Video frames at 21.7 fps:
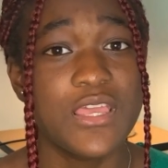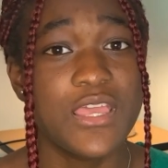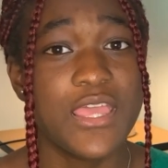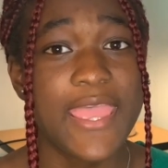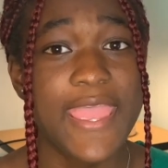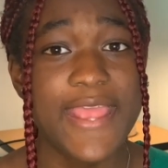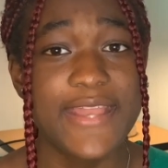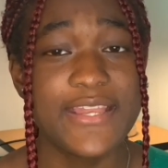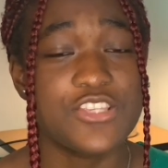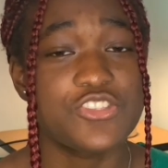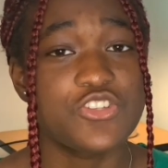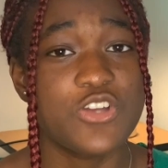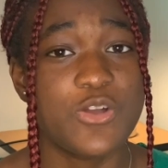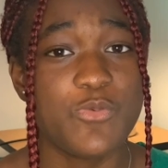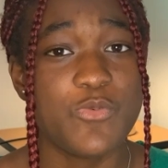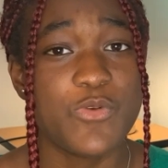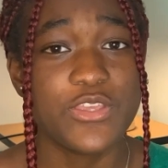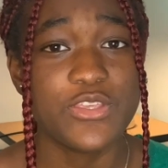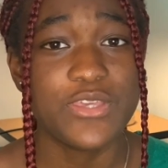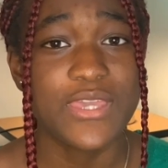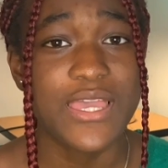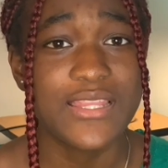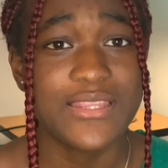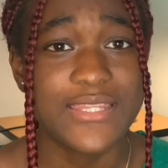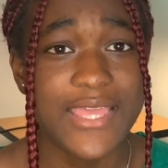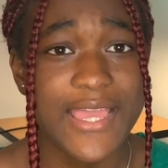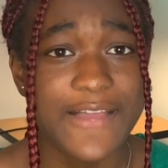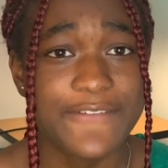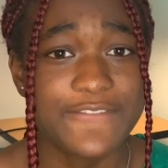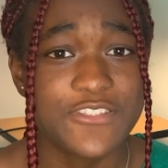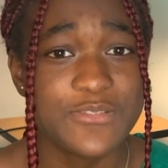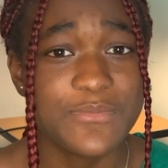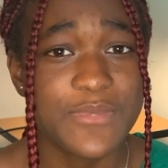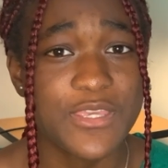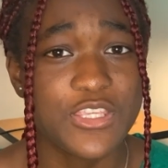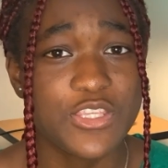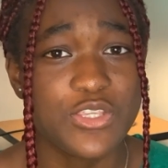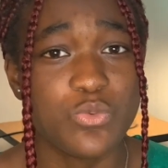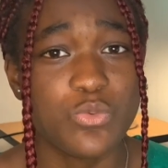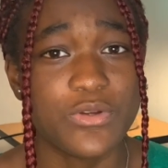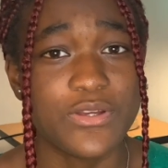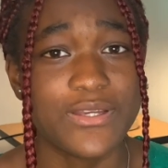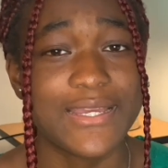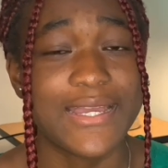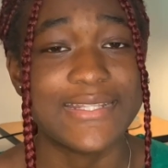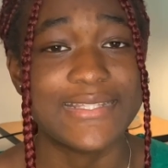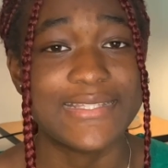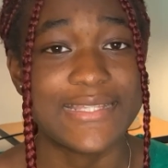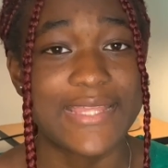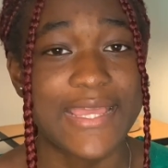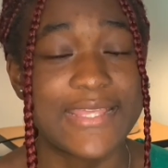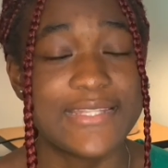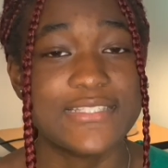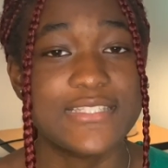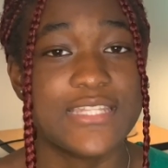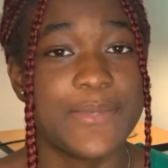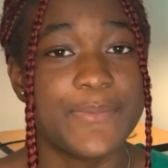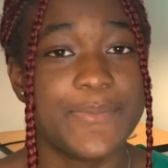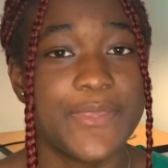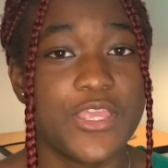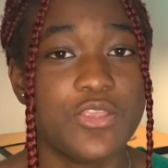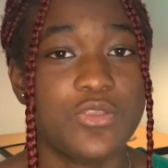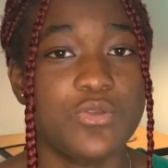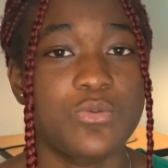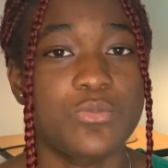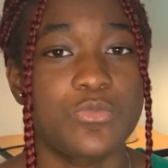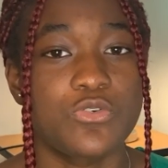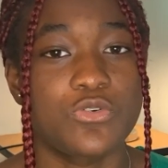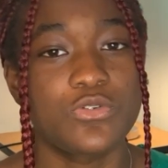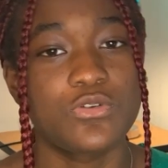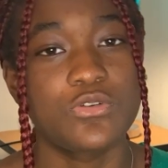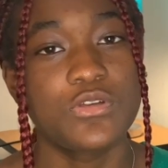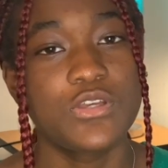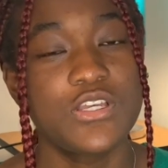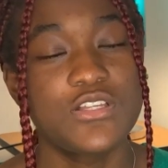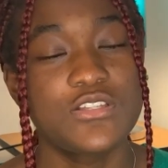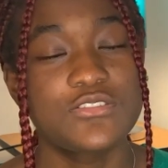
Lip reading: Any job where they have to make you work at night, they pay you more.